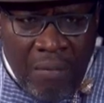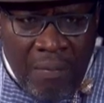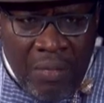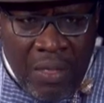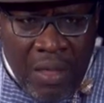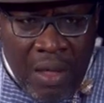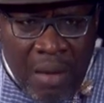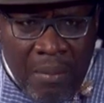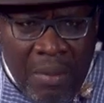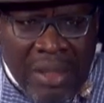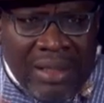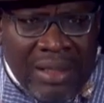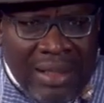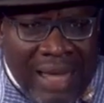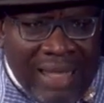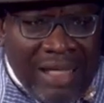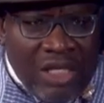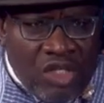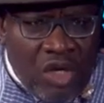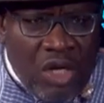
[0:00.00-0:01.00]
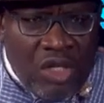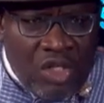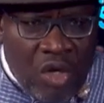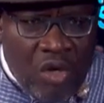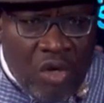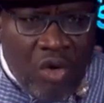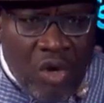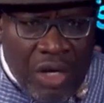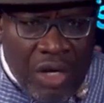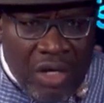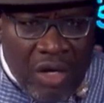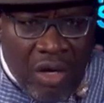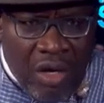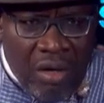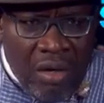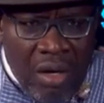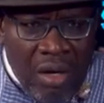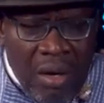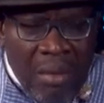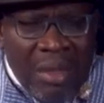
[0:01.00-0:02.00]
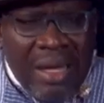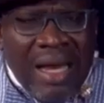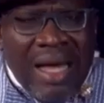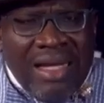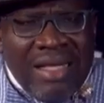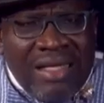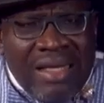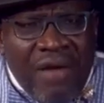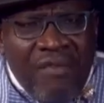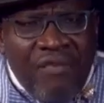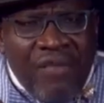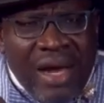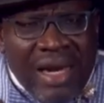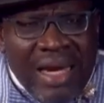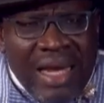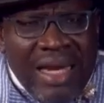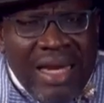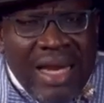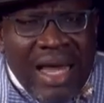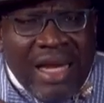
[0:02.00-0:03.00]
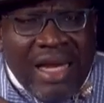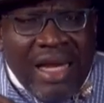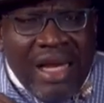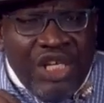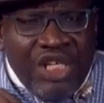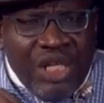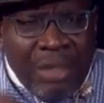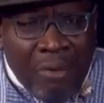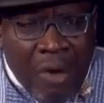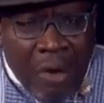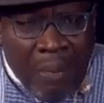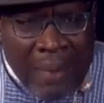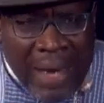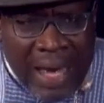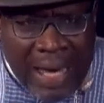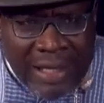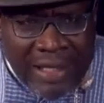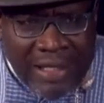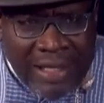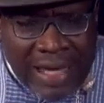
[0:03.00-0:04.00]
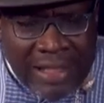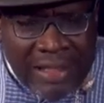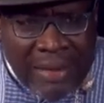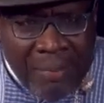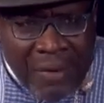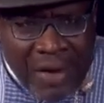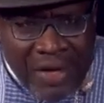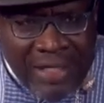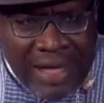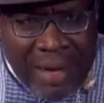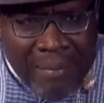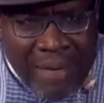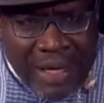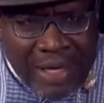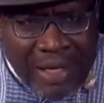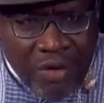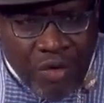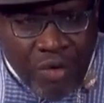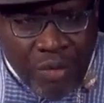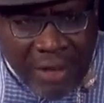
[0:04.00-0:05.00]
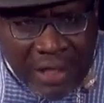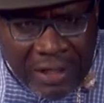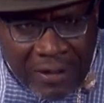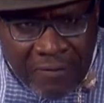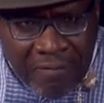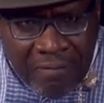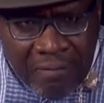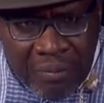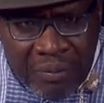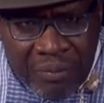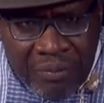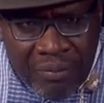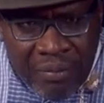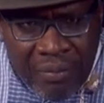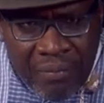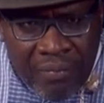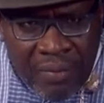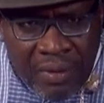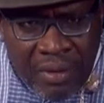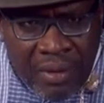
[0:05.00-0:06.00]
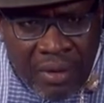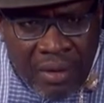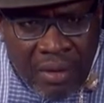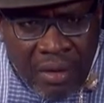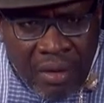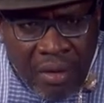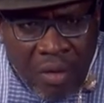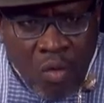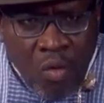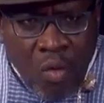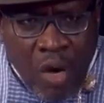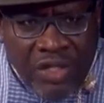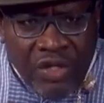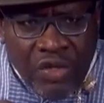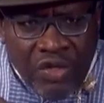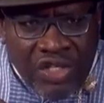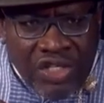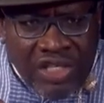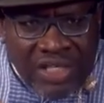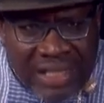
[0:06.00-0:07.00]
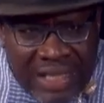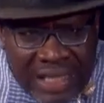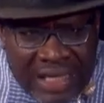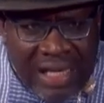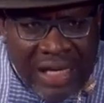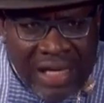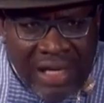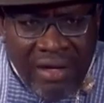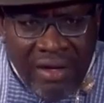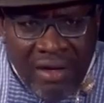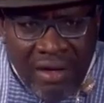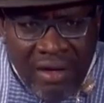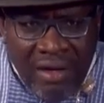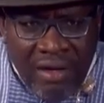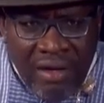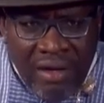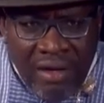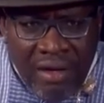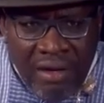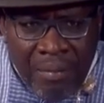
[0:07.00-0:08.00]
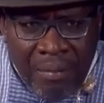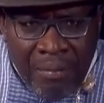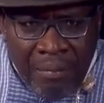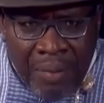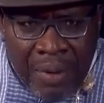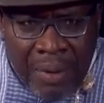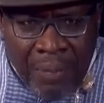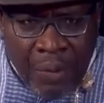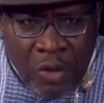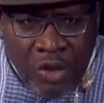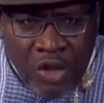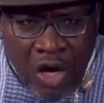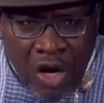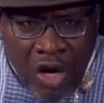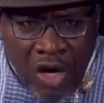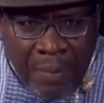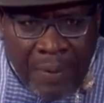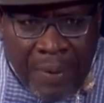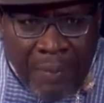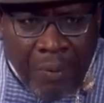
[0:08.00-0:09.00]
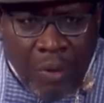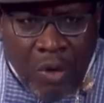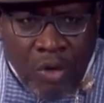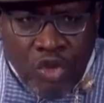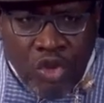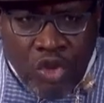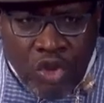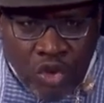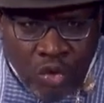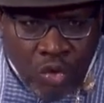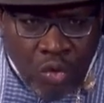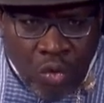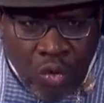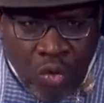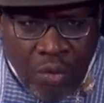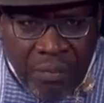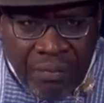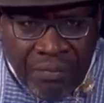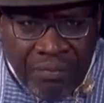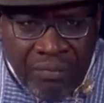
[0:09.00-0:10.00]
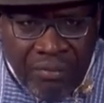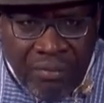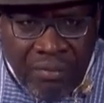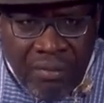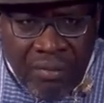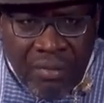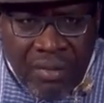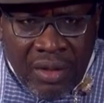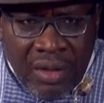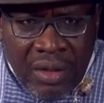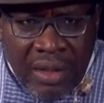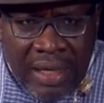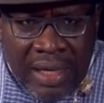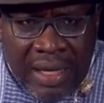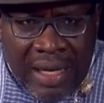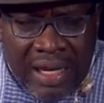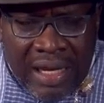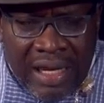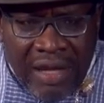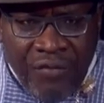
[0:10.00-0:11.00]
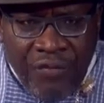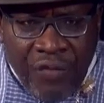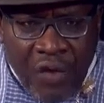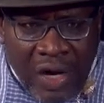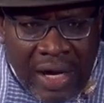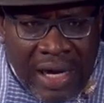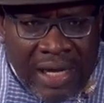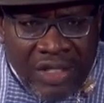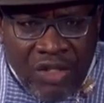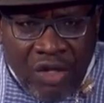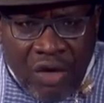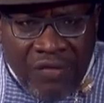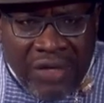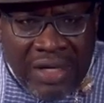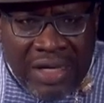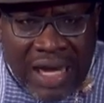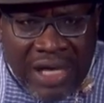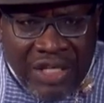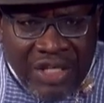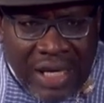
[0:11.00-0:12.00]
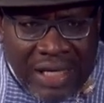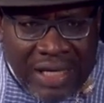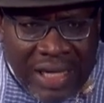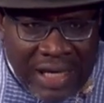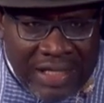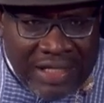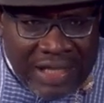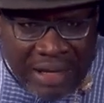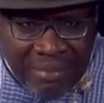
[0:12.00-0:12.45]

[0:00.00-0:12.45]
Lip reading: But that is also going on. But that is a very negligible part. That's the point I'm making, Ruben. What you see young people do in the forests of the Niger Delta,